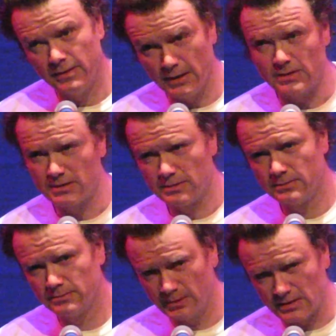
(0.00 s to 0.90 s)

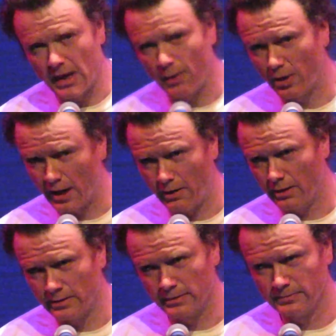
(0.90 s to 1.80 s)
This is our
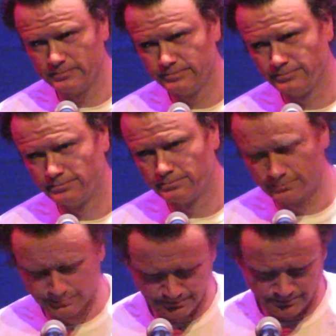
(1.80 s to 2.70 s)
Ireland.
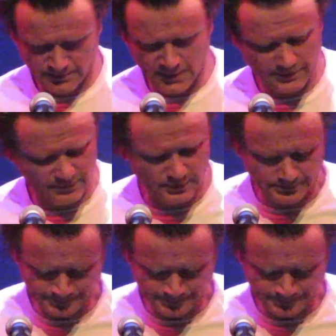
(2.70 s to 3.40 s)
Thanks.